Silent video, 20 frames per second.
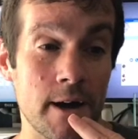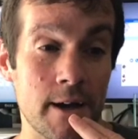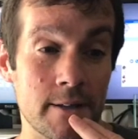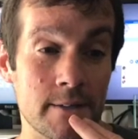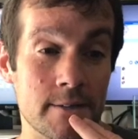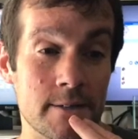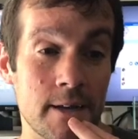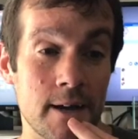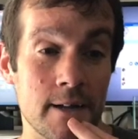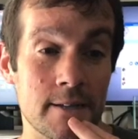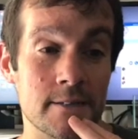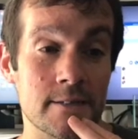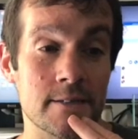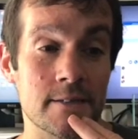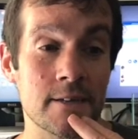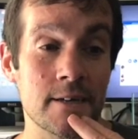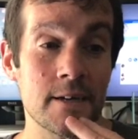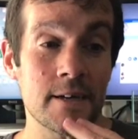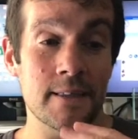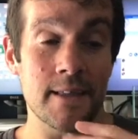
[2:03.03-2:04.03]

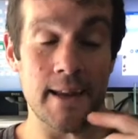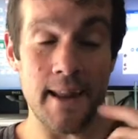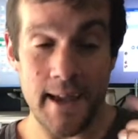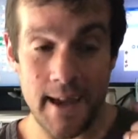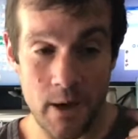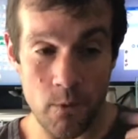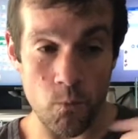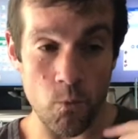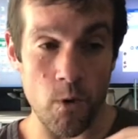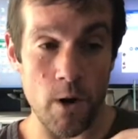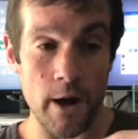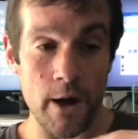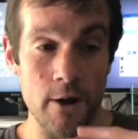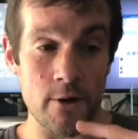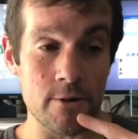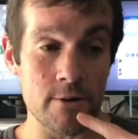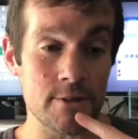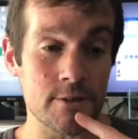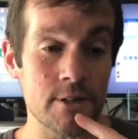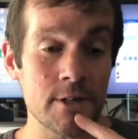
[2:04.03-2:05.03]
headsets that had
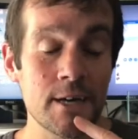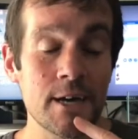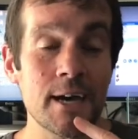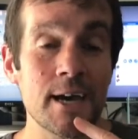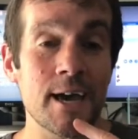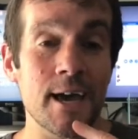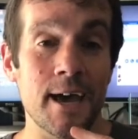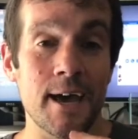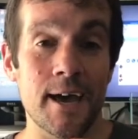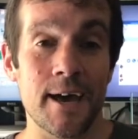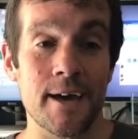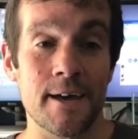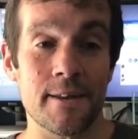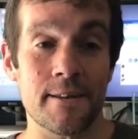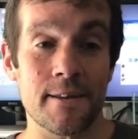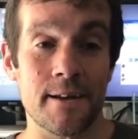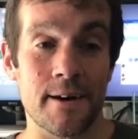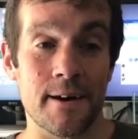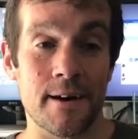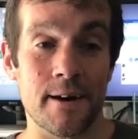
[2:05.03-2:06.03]
wires,
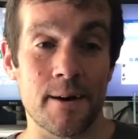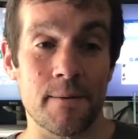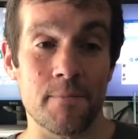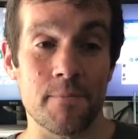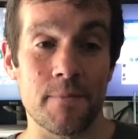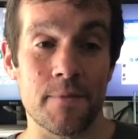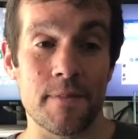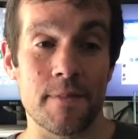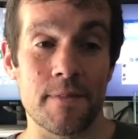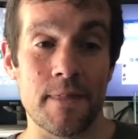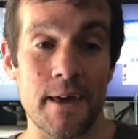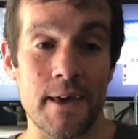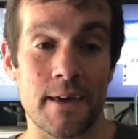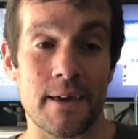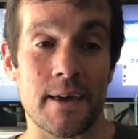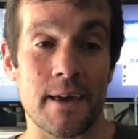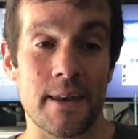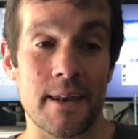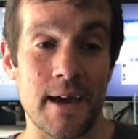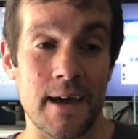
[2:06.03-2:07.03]
and
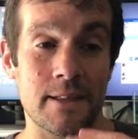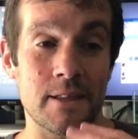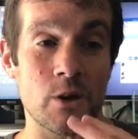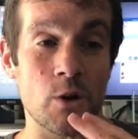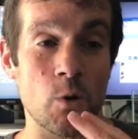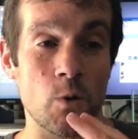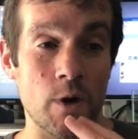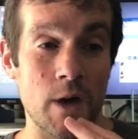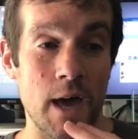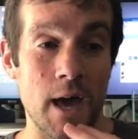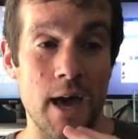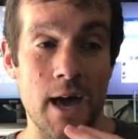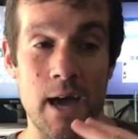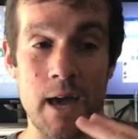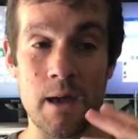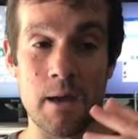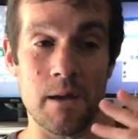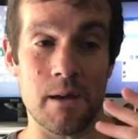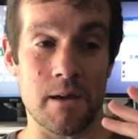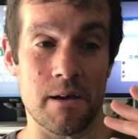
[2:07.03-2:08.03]
they connected
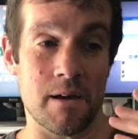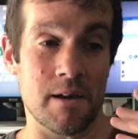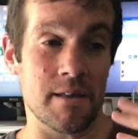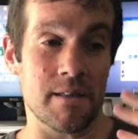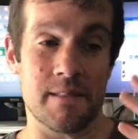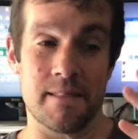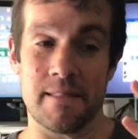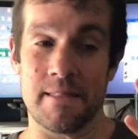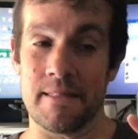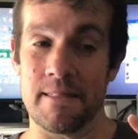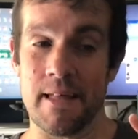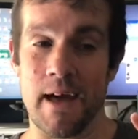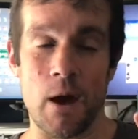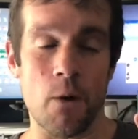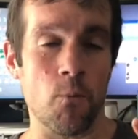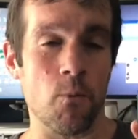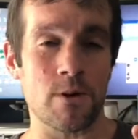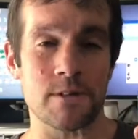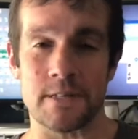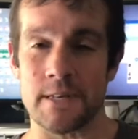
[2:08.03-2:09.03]
okay.
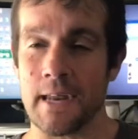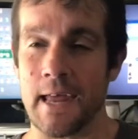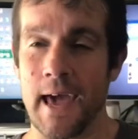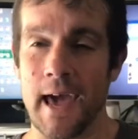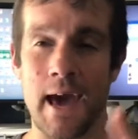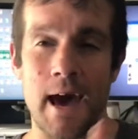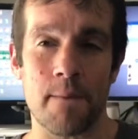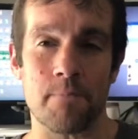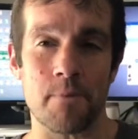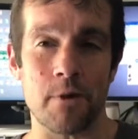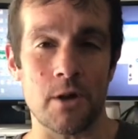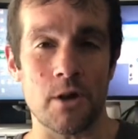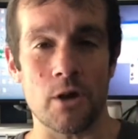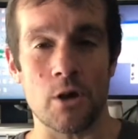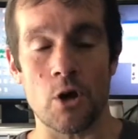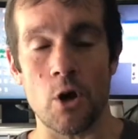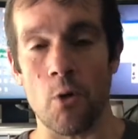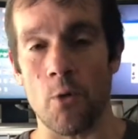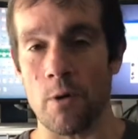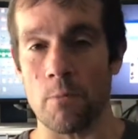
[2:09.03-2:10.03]
I wasn't
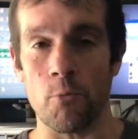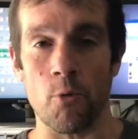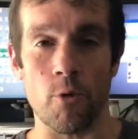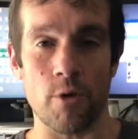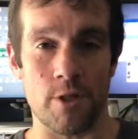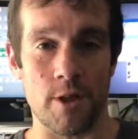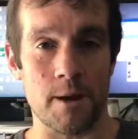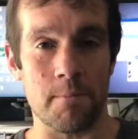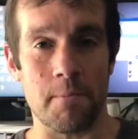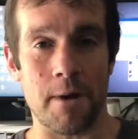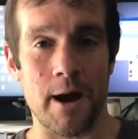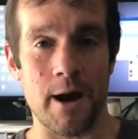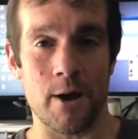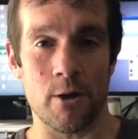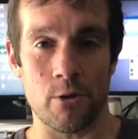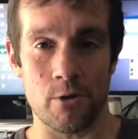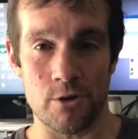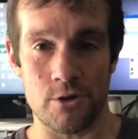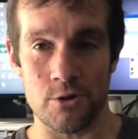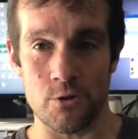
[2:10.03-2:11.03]
happy going more than a
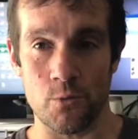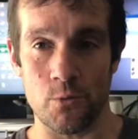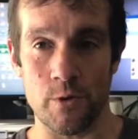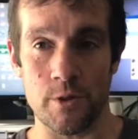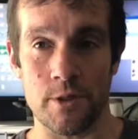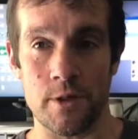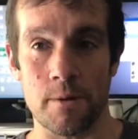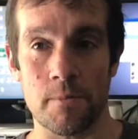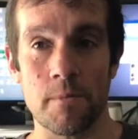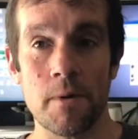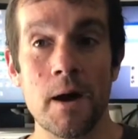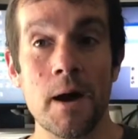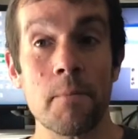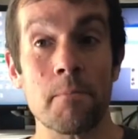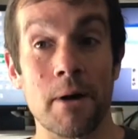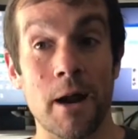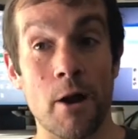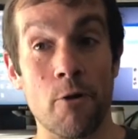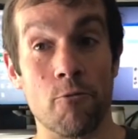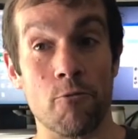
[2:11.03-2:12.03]
mile or two with them,
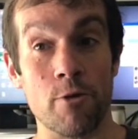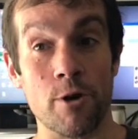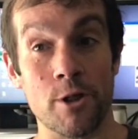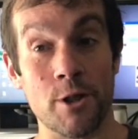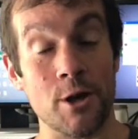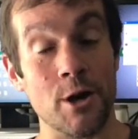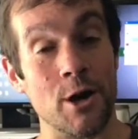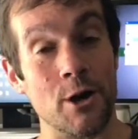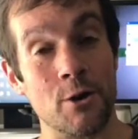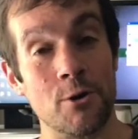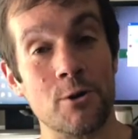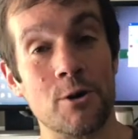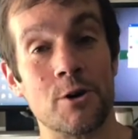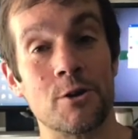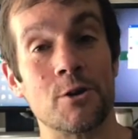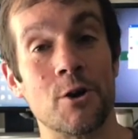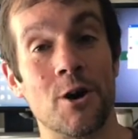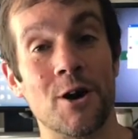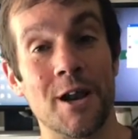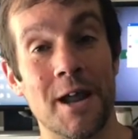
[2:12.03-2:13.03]
but I really got
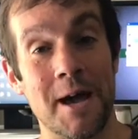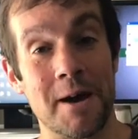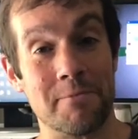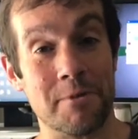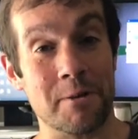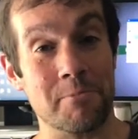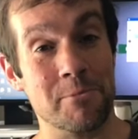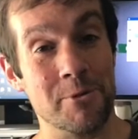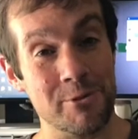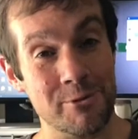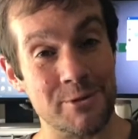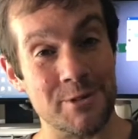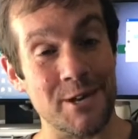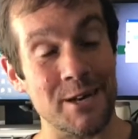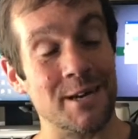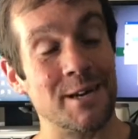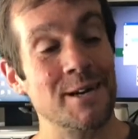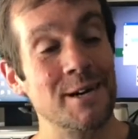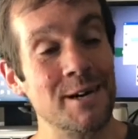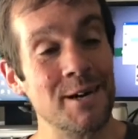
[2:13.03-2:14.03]
hooked on having
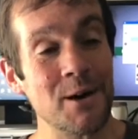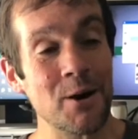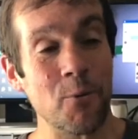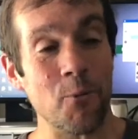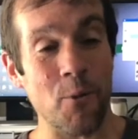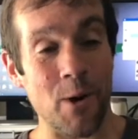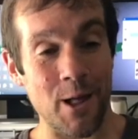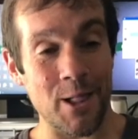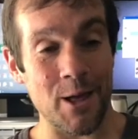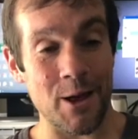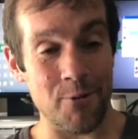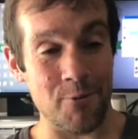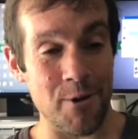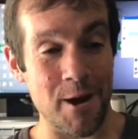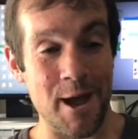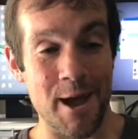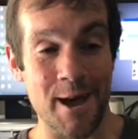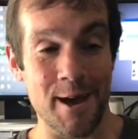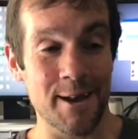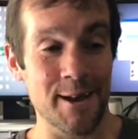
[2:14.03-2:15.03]
music while I
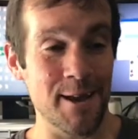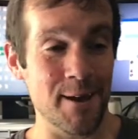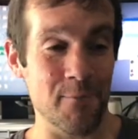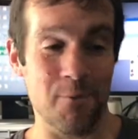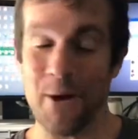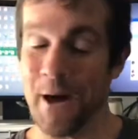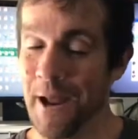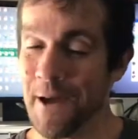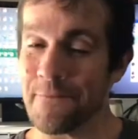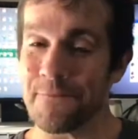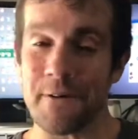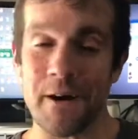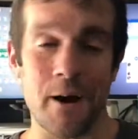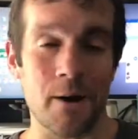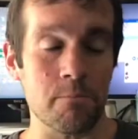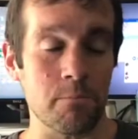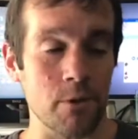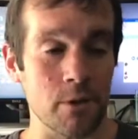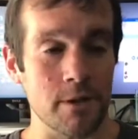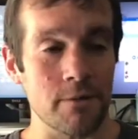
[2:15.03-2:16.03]
ran. And what I
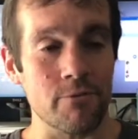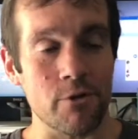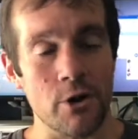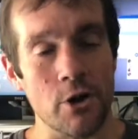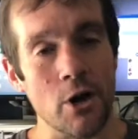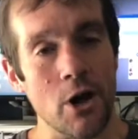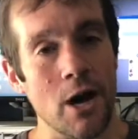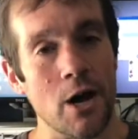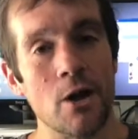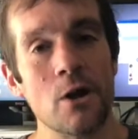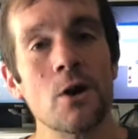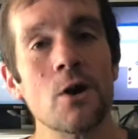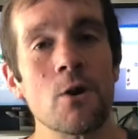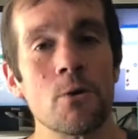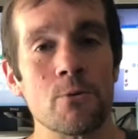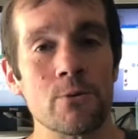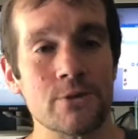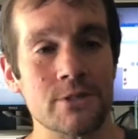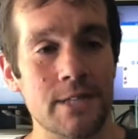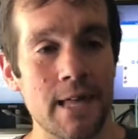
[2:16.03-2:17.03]
found, believe it or not,
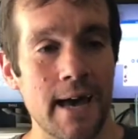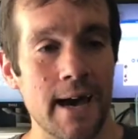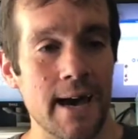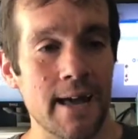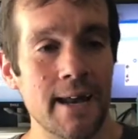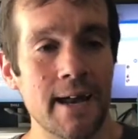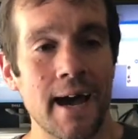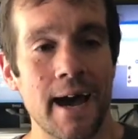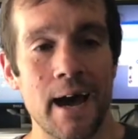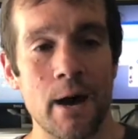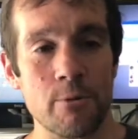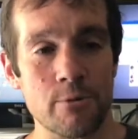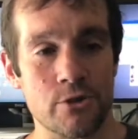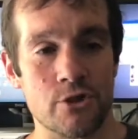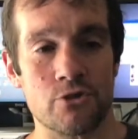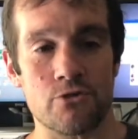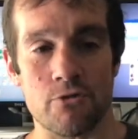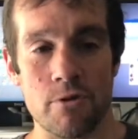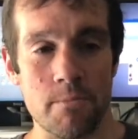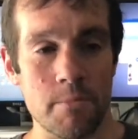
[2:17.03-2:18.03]
was that I
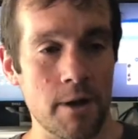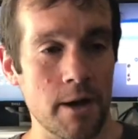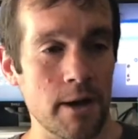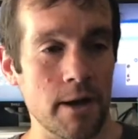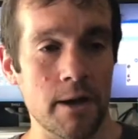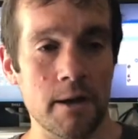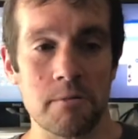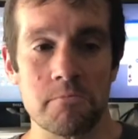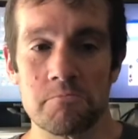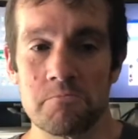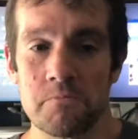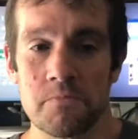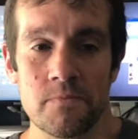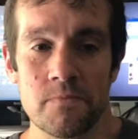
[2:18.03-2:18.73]
was trimming